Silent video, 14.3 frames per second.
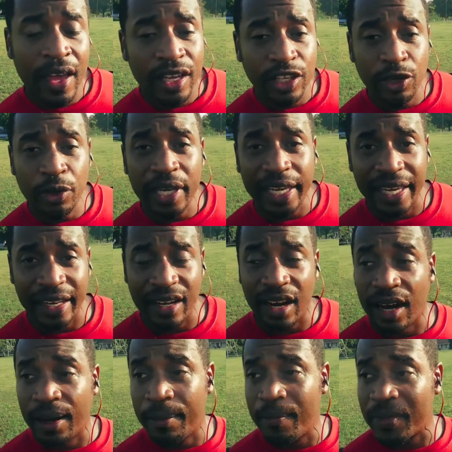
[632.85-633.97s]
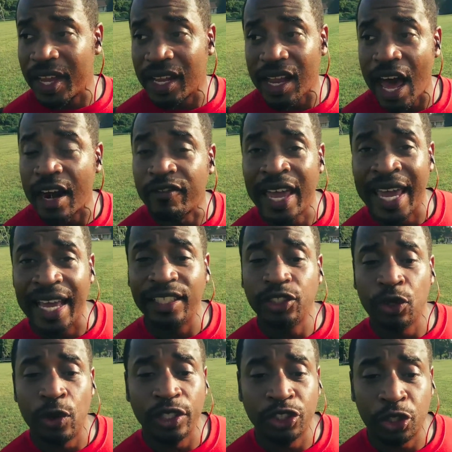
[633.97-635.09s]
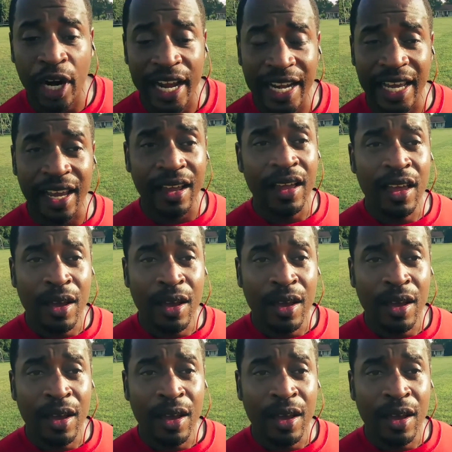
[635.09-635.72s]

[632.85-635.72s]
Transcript: You'll get a lot of hands-on training,